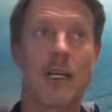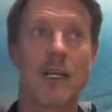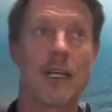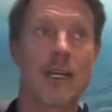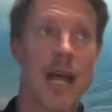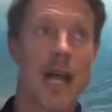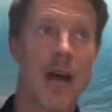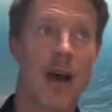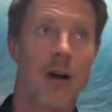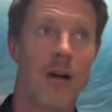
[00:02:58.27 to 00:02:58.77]

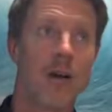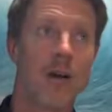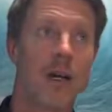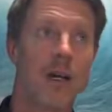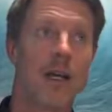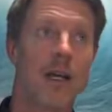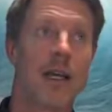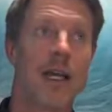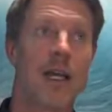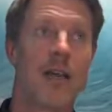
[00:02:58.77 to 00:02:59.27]
Now,
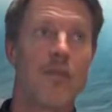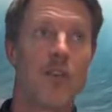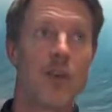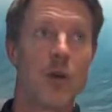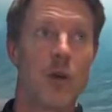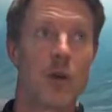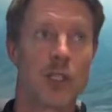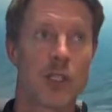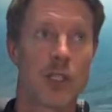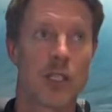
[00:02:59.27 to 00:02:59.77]
if you
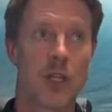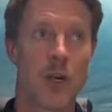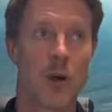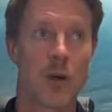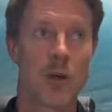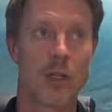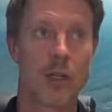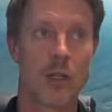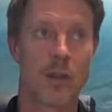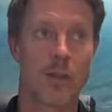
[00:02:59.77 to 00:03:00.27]
were to
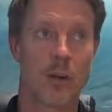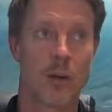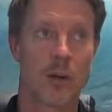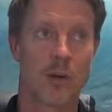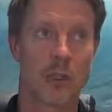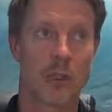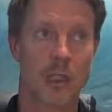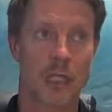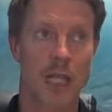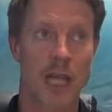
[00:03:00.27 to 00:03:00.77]
go into your
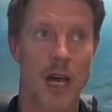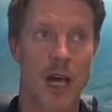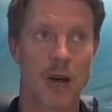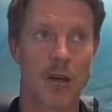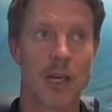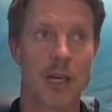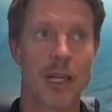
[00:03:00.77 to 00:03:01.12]
brokerage account